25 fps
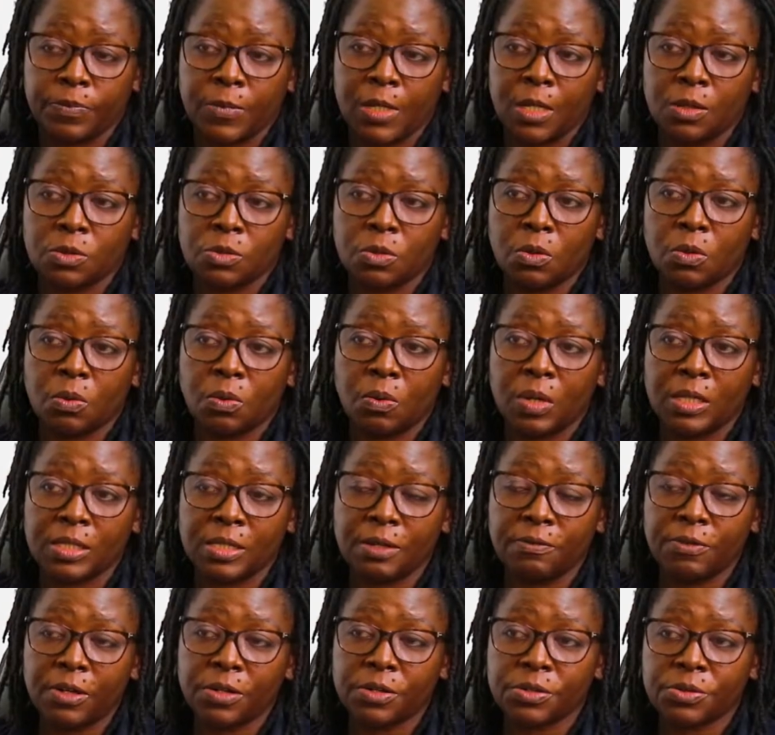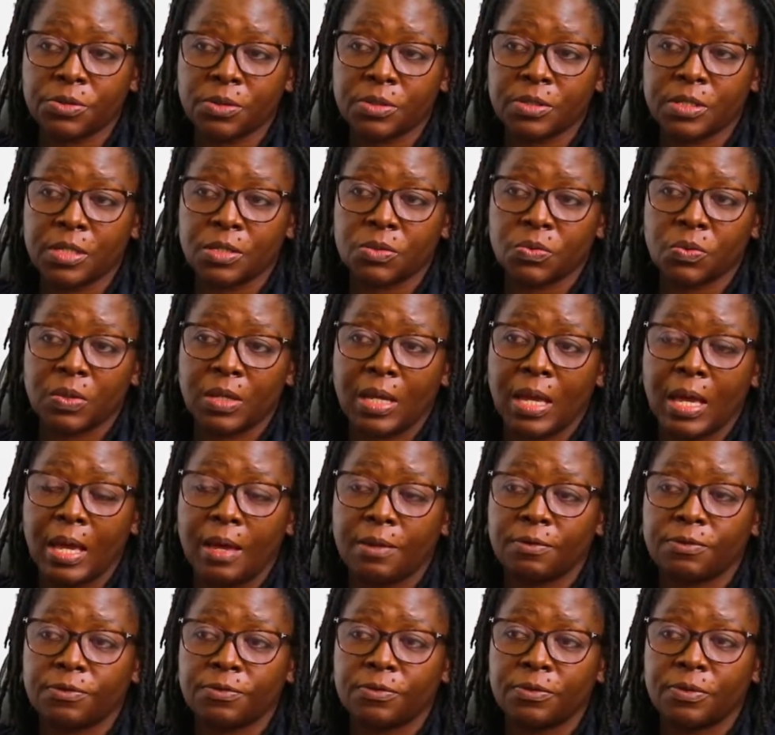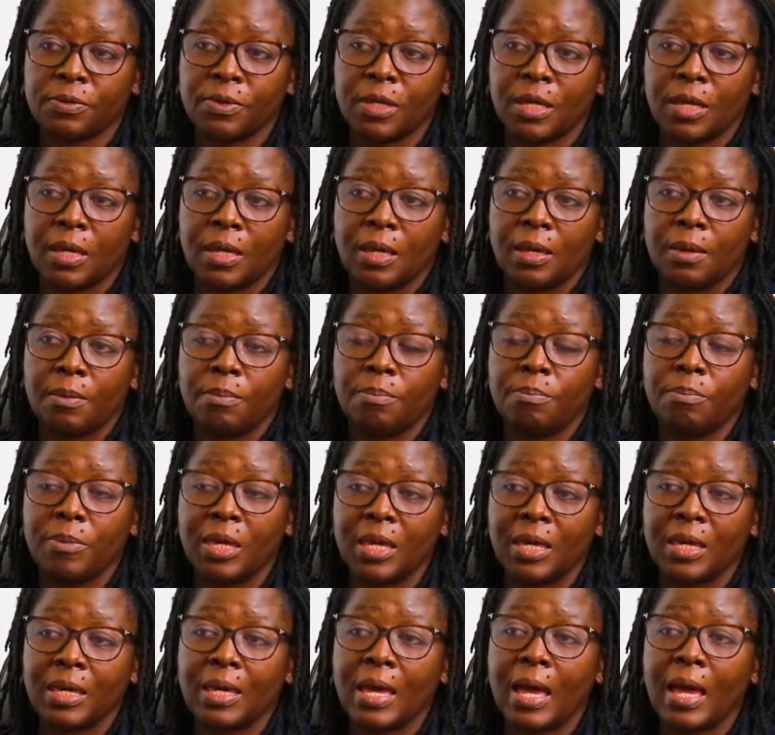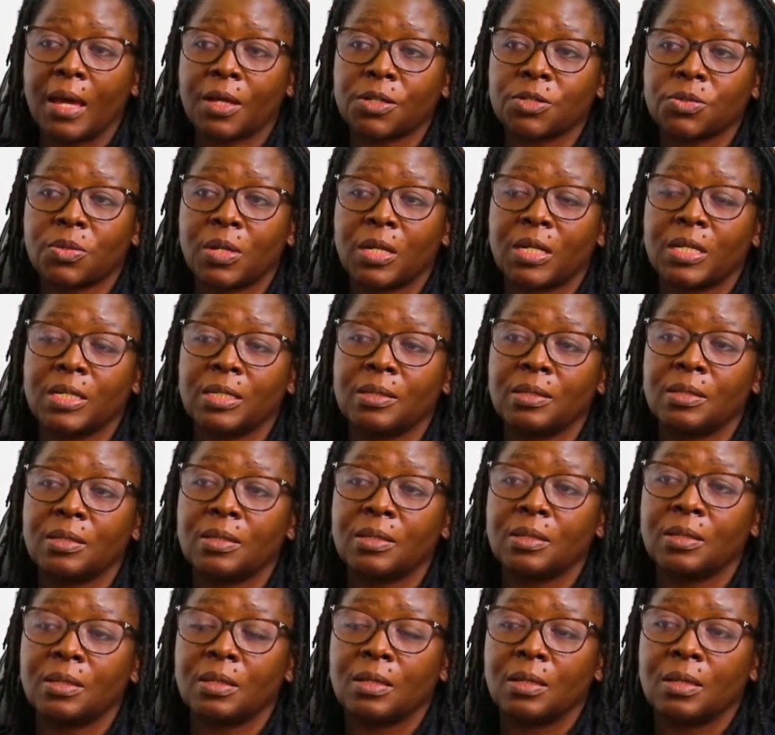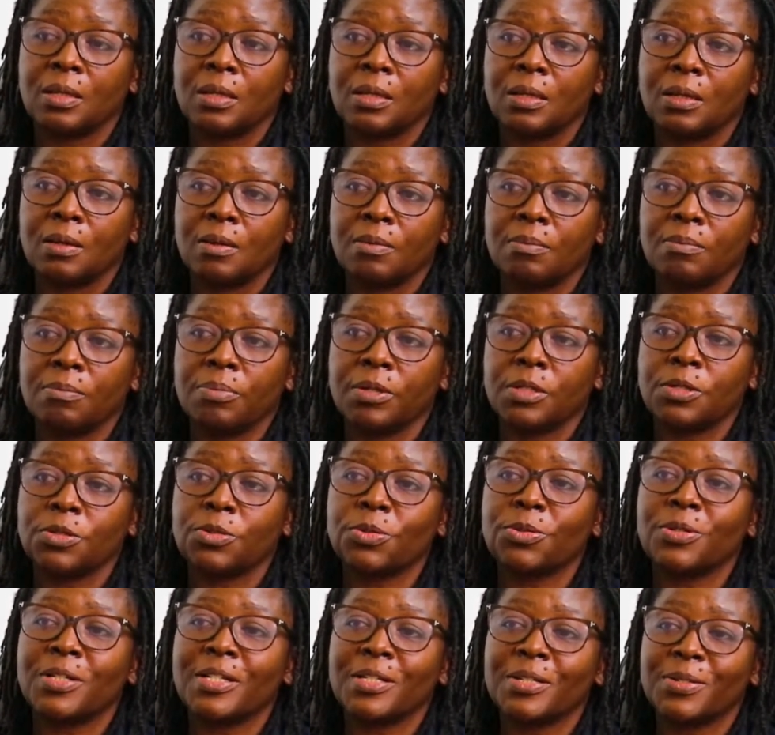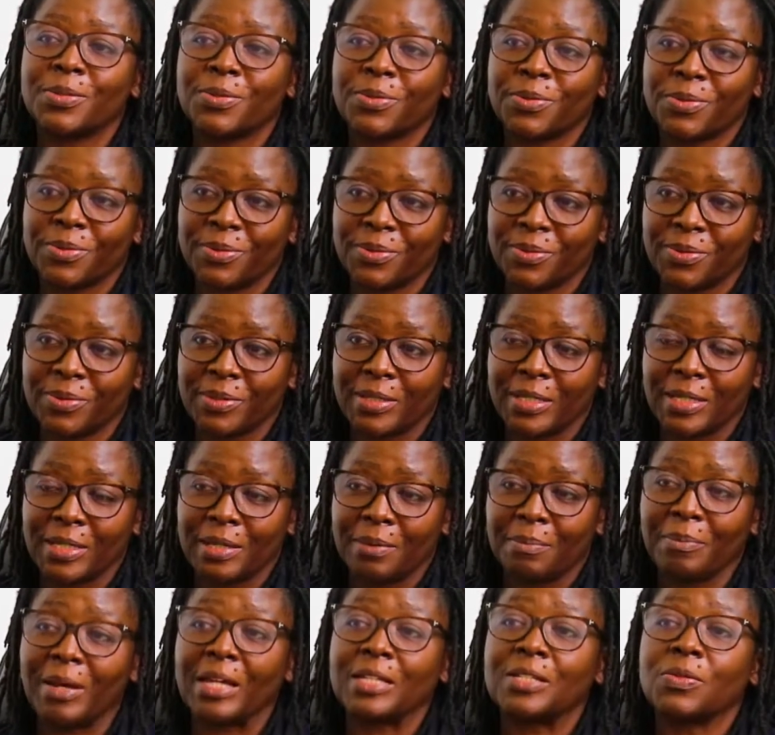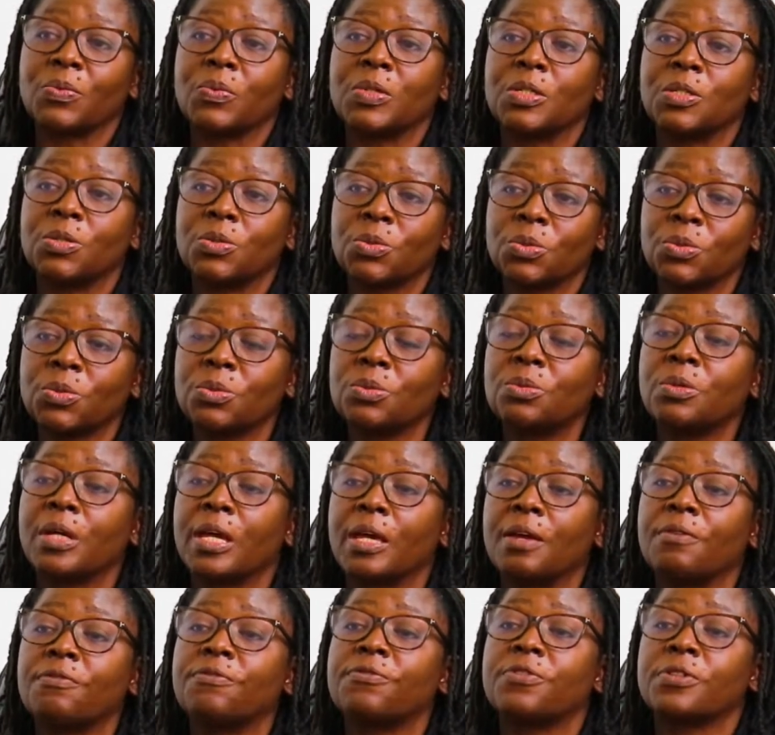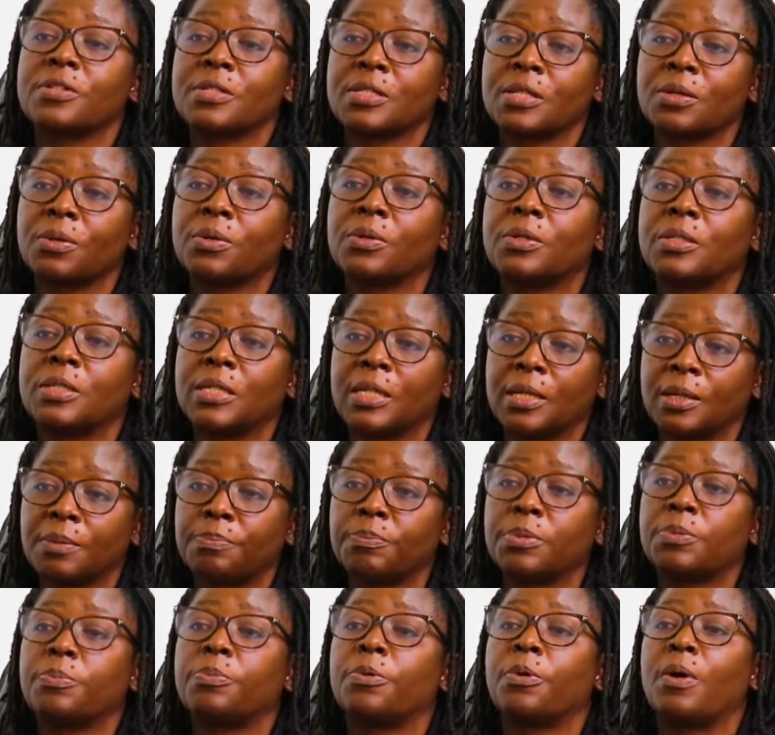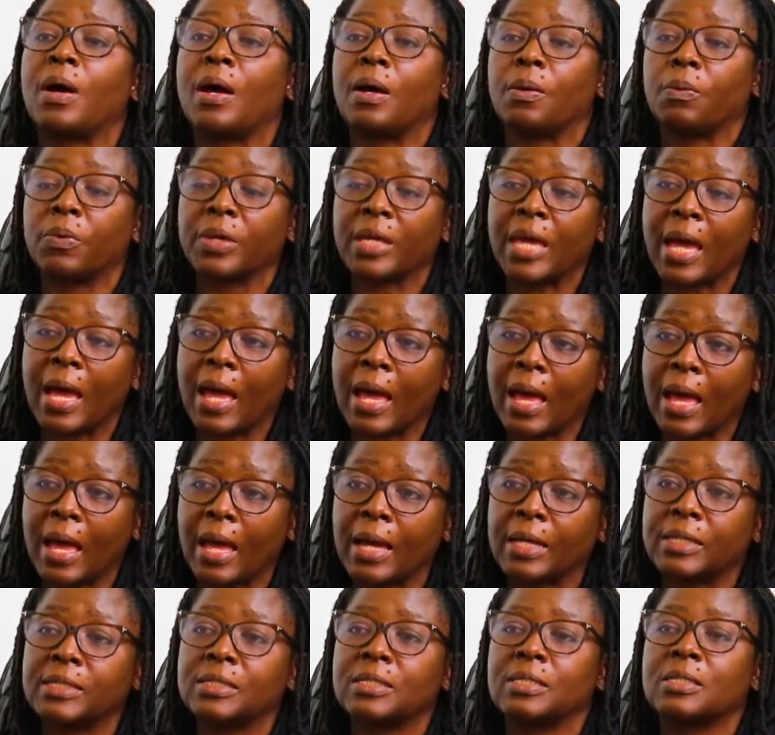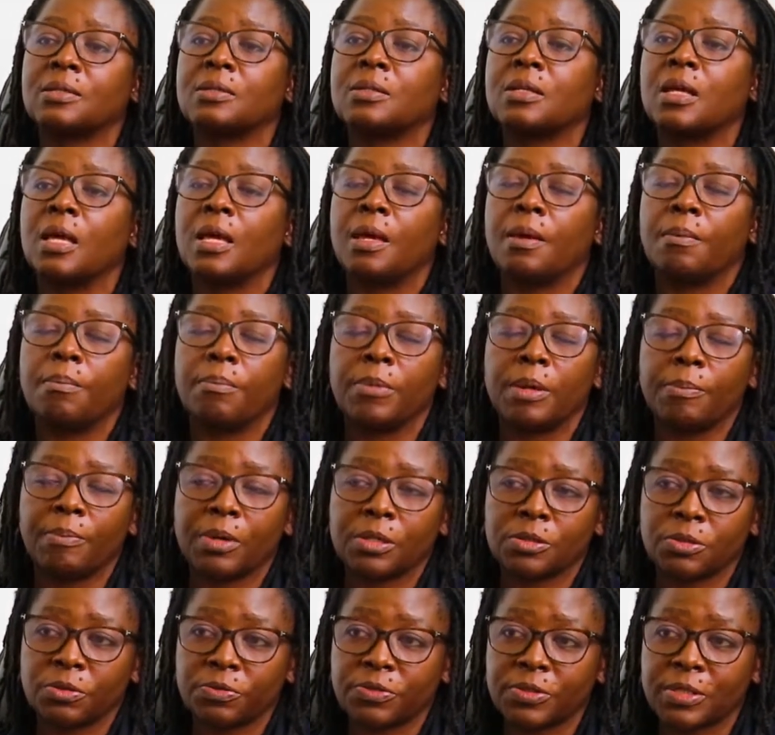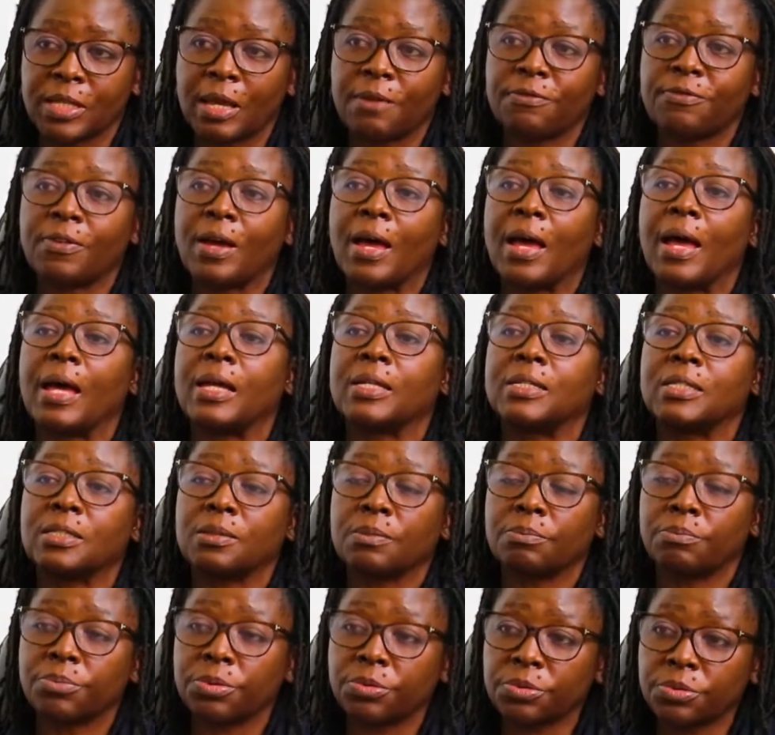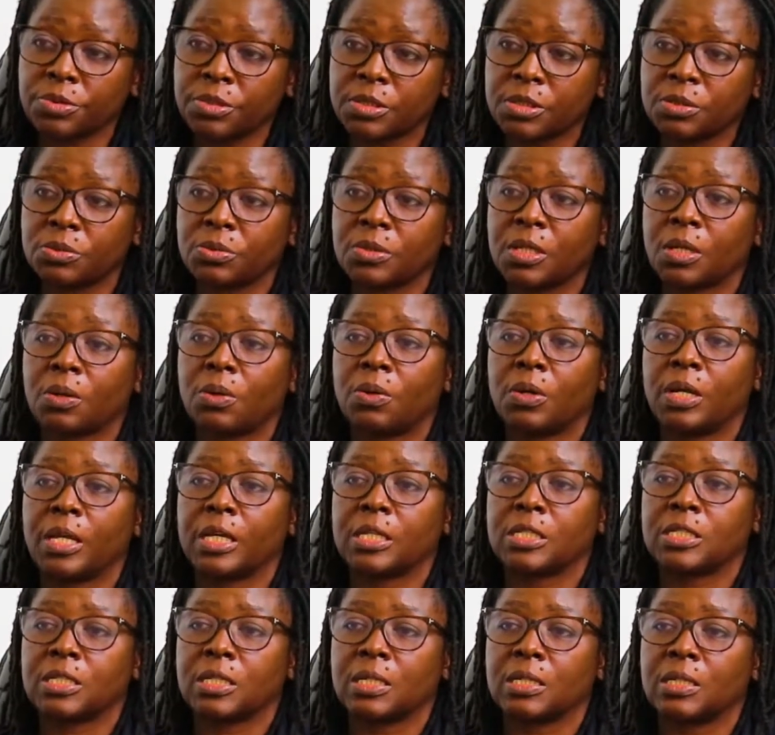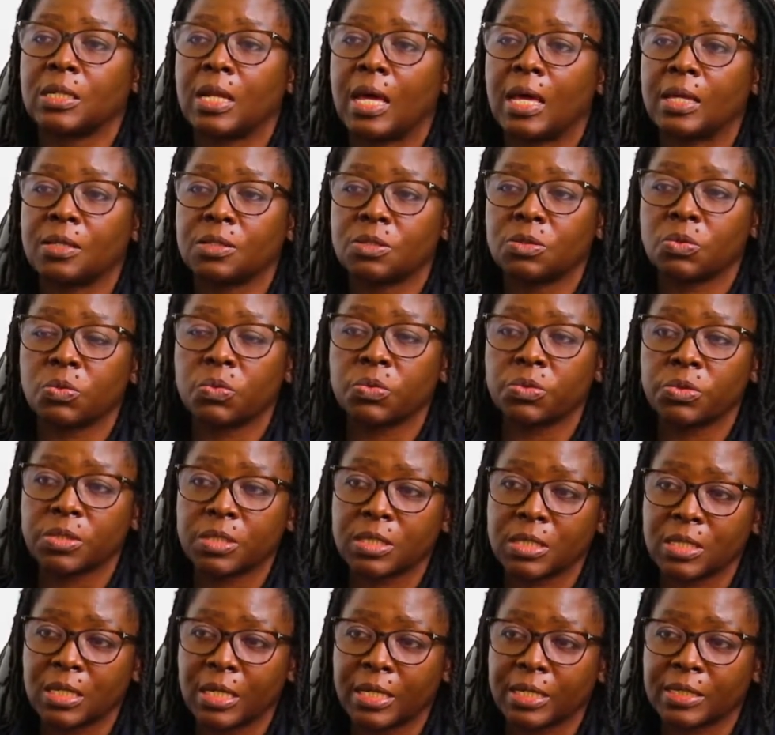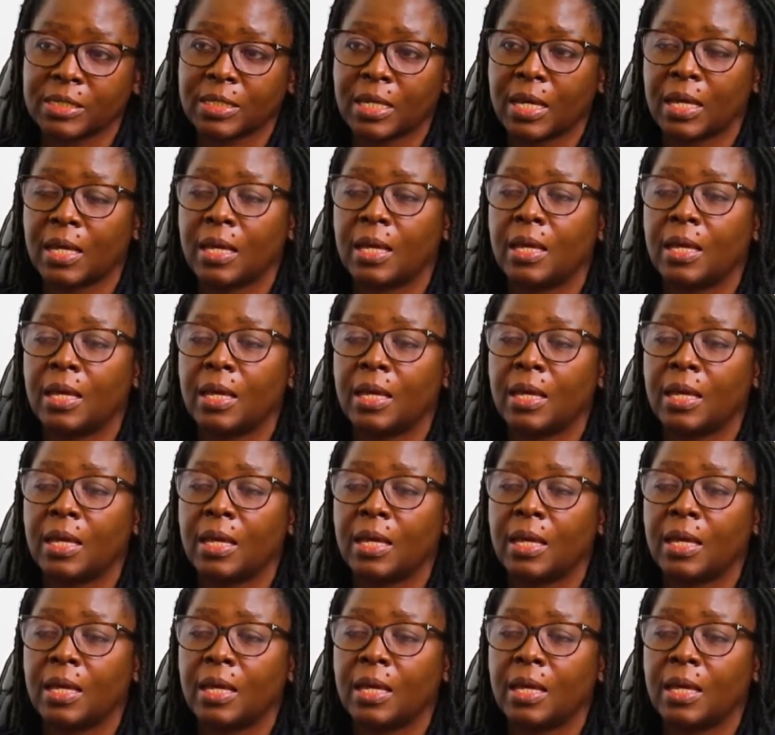So whatever resources we have may actually be too little. But we do every single day, we are adding, members of staff are adding books to the collection, as you will see later.